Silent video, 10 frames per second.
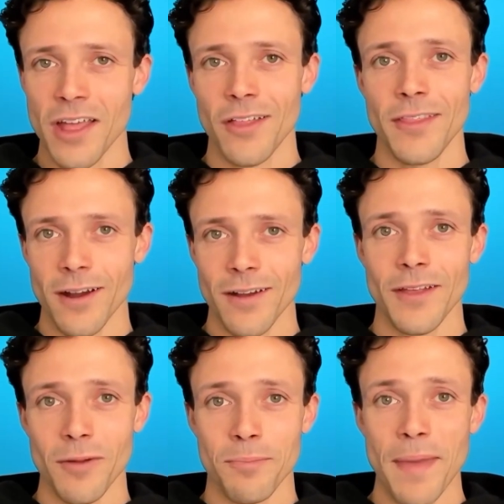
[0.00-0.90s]

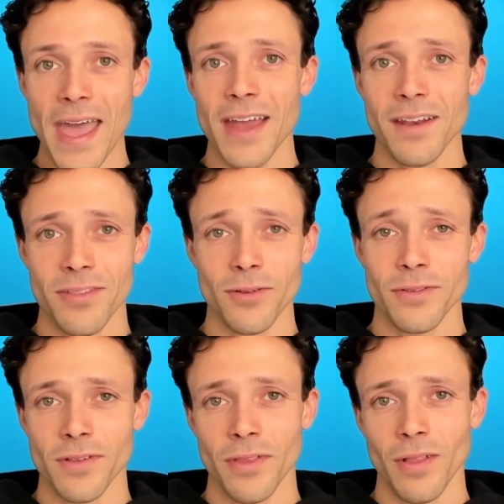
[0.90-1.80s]
they're bad. So
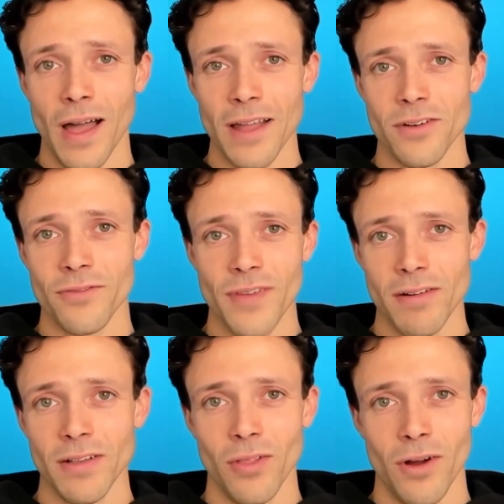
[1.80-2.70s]
the lines are
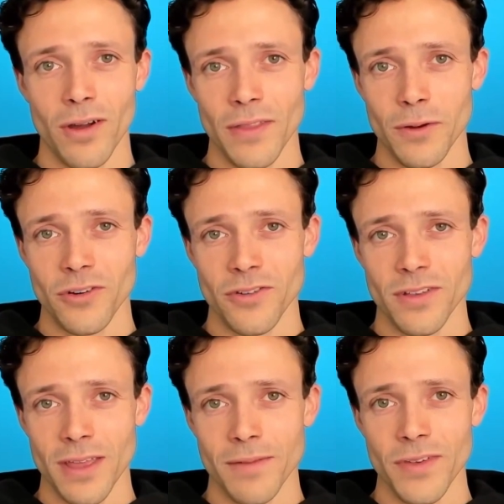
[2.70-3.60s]
very long at the New Jersey
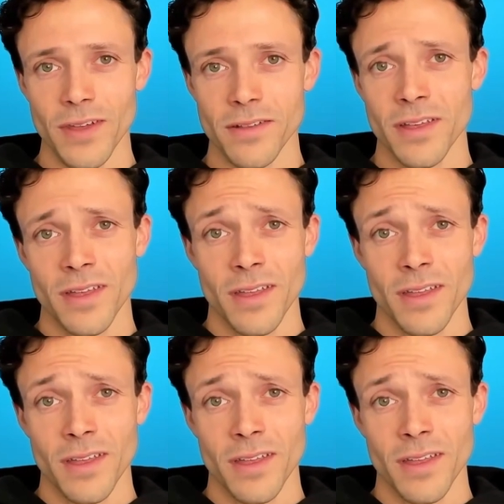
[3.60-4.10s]
DMVs.